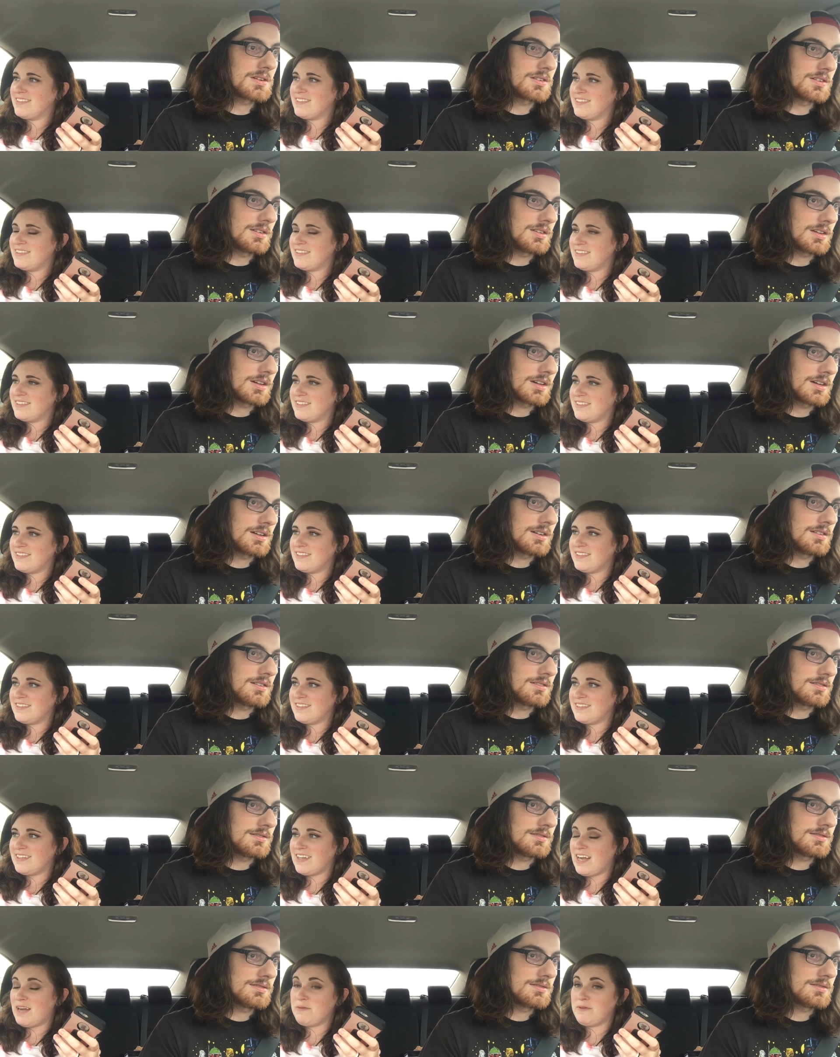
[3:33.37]
Speaker 1: be grilling out.
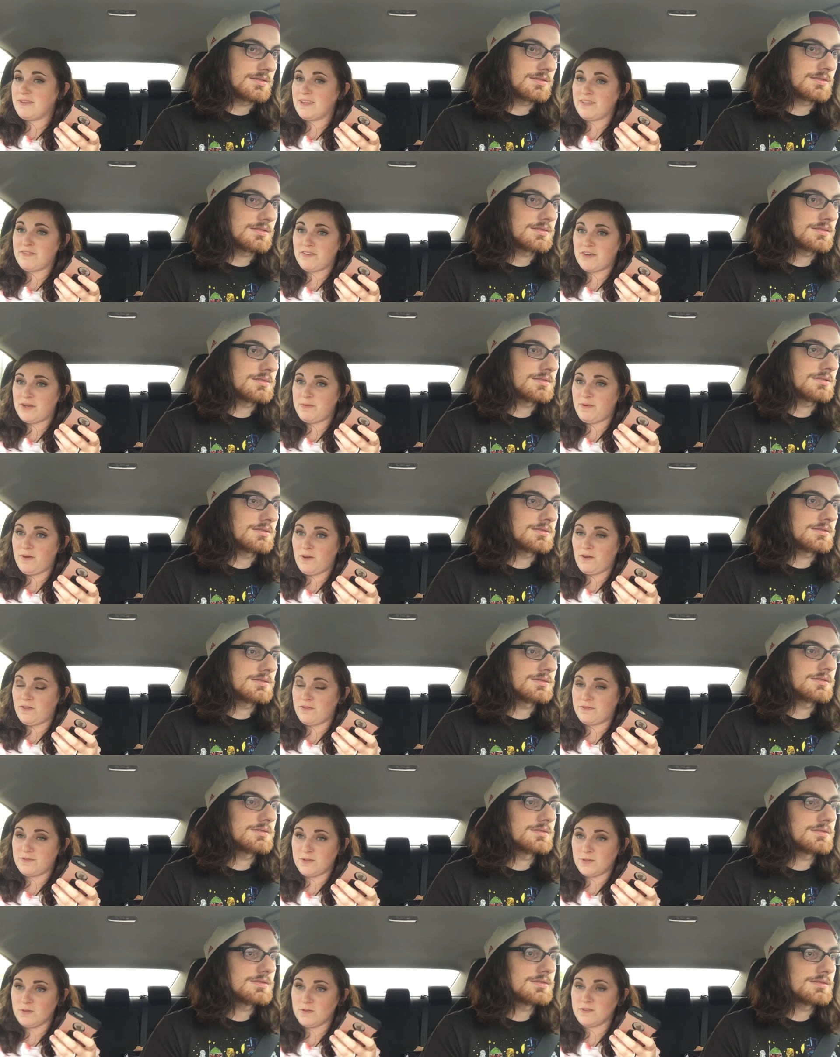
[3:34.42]
I mean, they've already bottled
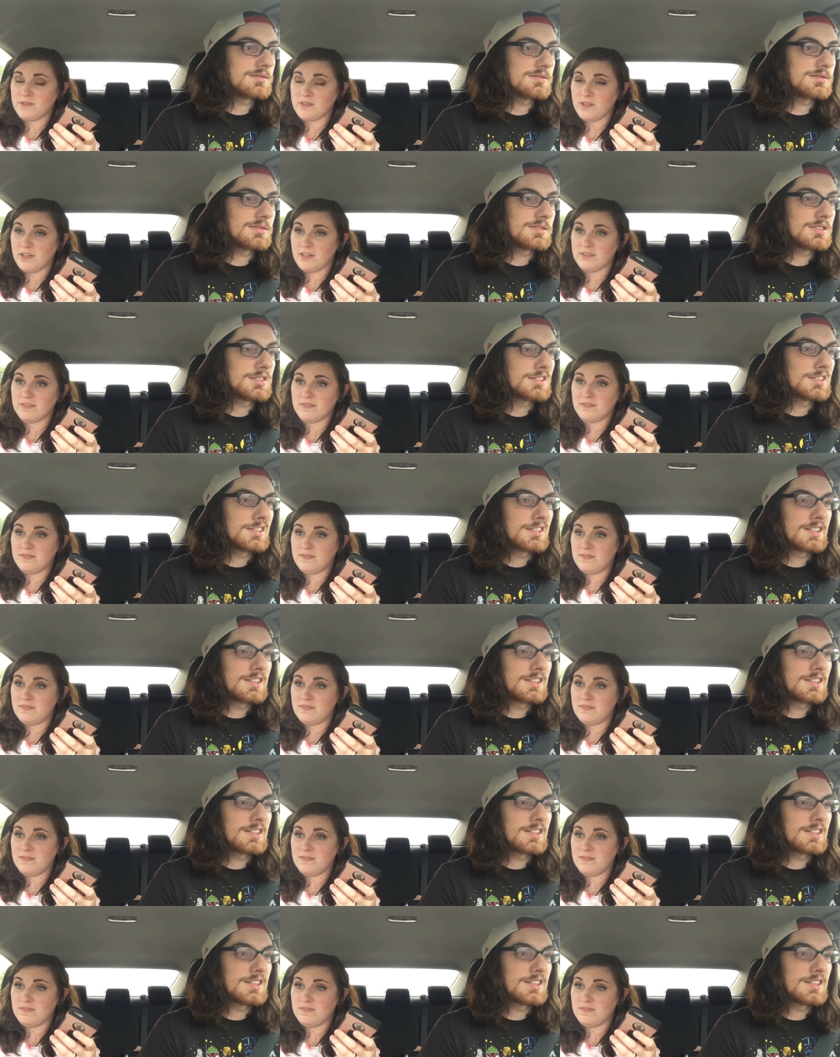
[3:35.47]
food, so